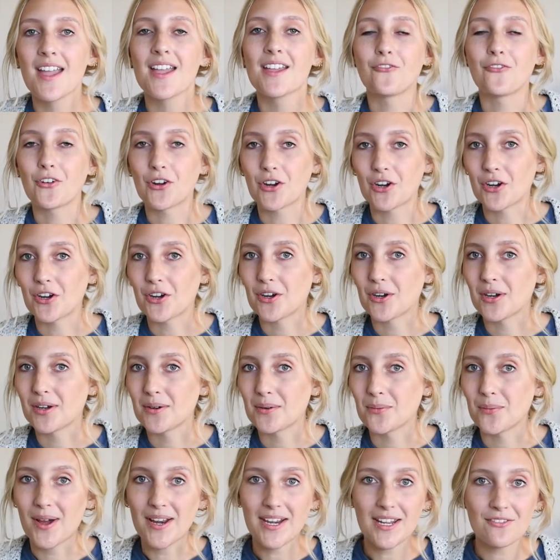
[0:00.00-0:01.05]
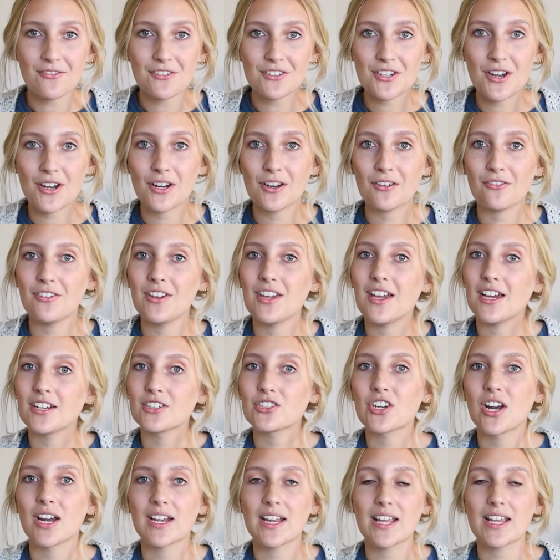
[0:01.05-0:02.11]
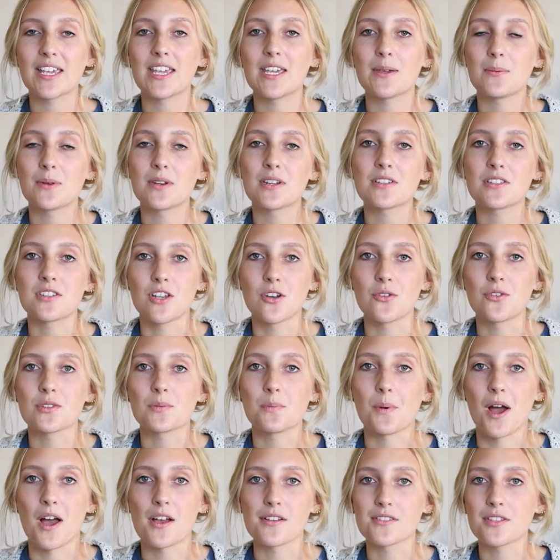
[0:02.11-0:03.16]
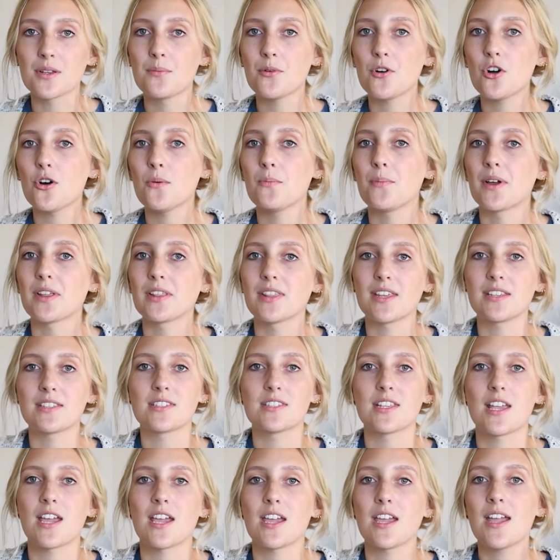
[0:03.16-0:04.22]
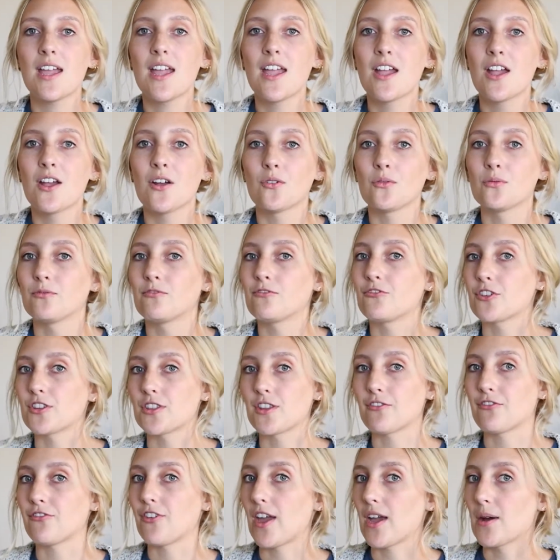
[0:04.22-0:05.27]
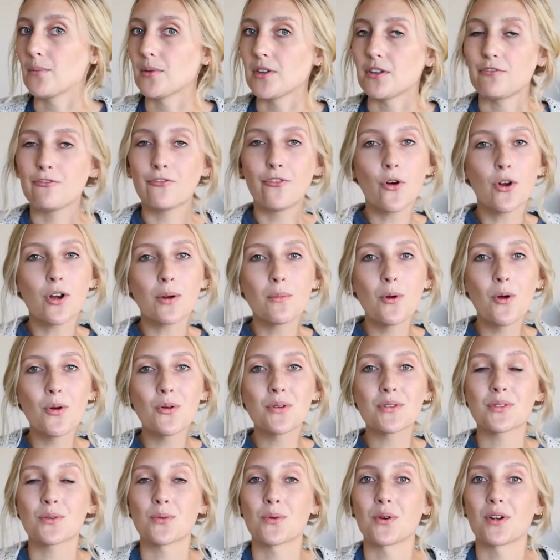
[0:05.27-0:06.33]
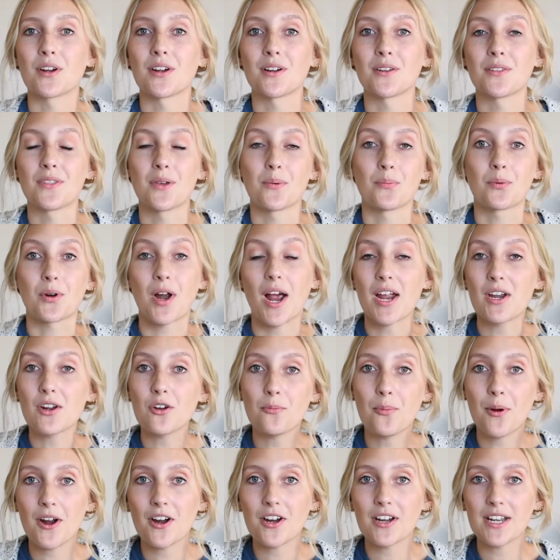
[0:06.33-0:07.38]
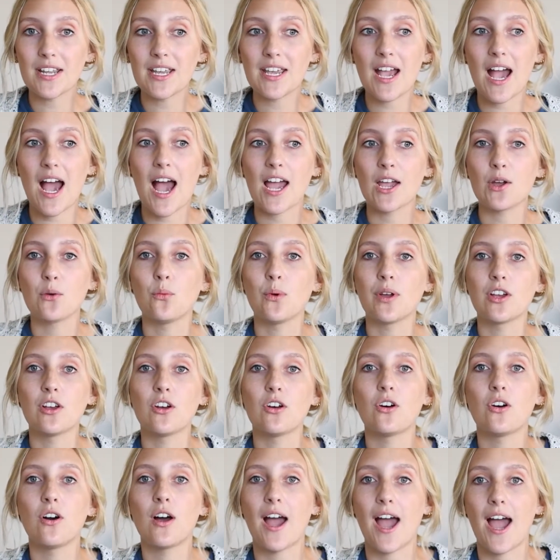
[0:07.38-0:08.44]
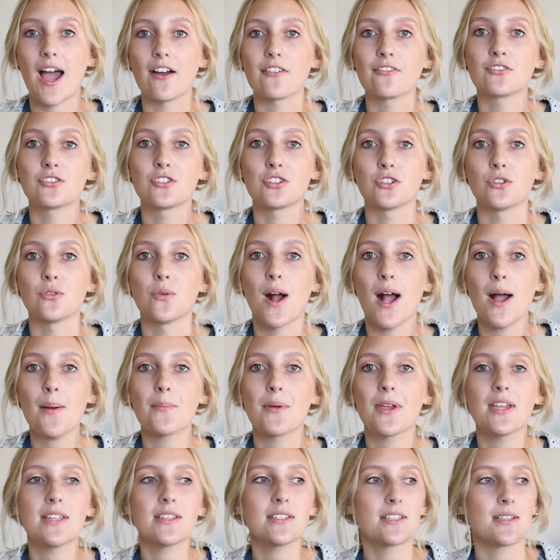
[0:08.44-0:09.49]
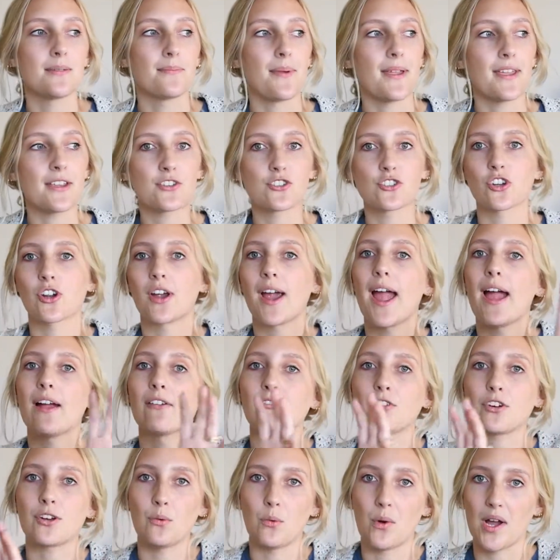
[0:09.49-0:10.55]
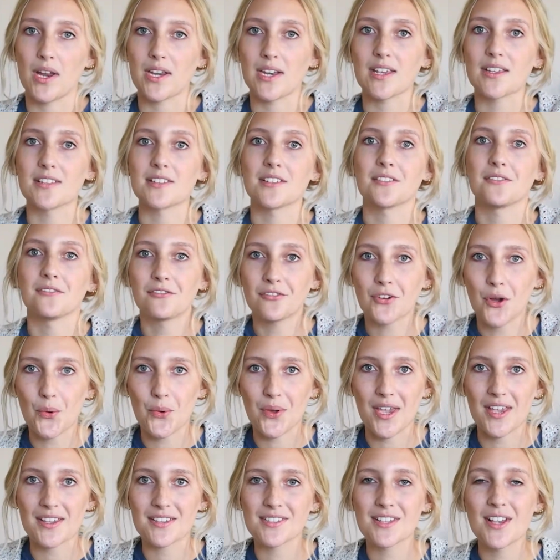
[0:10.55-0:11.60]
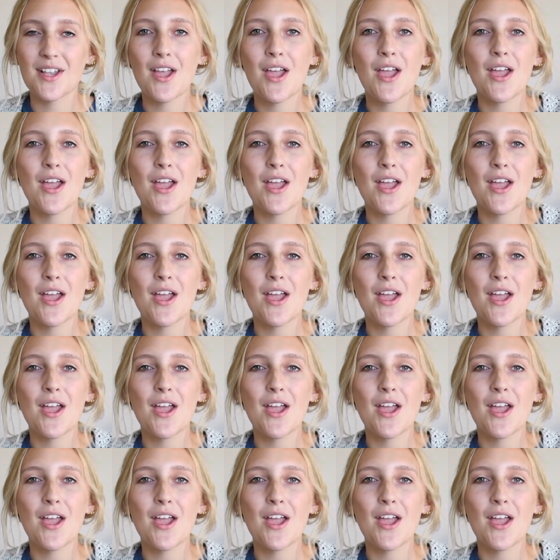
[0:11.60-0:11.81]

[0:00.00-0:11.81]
For wedding photography, I try to keep it as low as possible, but let's say for the family formals or the bridal party, I will have to up it to make sure everyone is in focus.